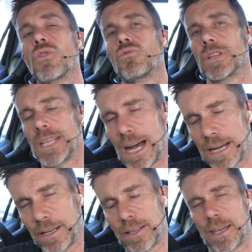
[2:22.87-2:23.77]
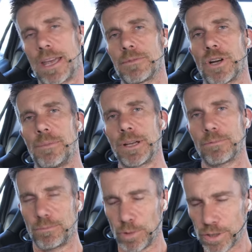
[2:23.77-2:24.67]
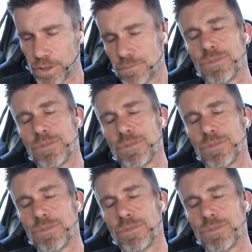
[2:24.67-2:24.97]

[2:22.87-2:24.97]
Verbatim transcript: retarding the cam timing, which